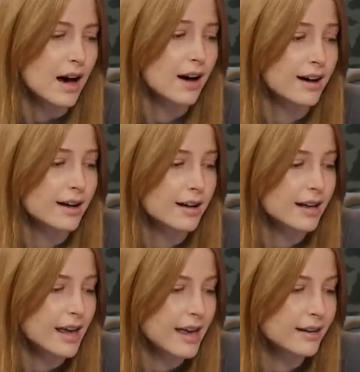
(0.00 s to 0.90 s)

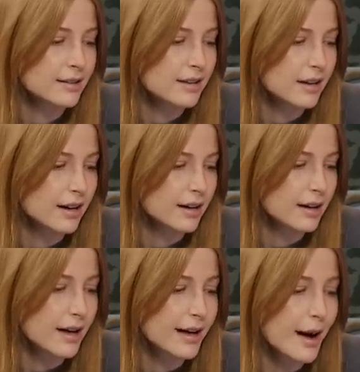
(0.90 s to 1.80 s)
uh, and
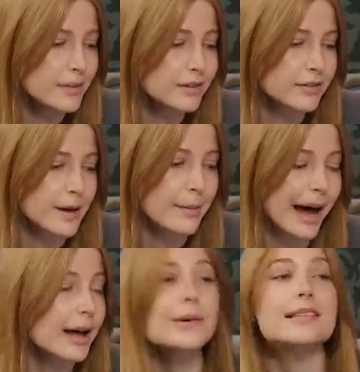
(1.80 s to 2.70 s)
uh, a couple of them
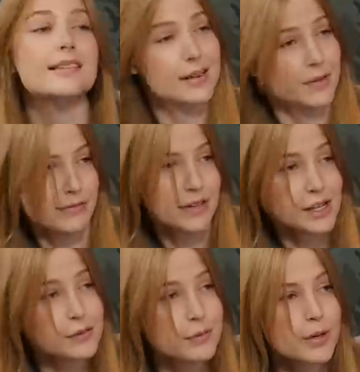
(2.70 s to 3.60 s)
I wasn't even
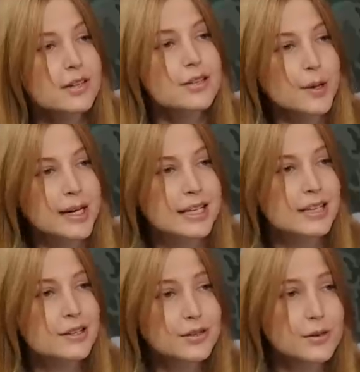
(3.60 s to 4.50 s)
here for, so I
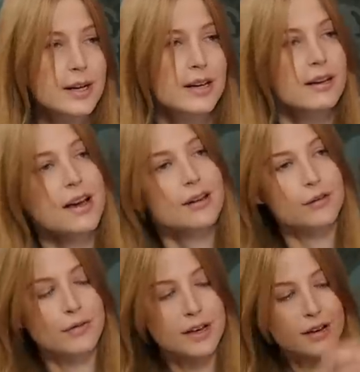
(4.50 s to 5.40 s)
need you to kind
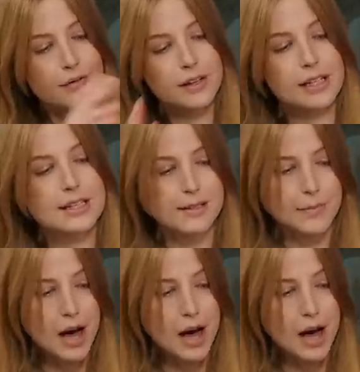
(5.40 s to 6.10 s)
of fill in some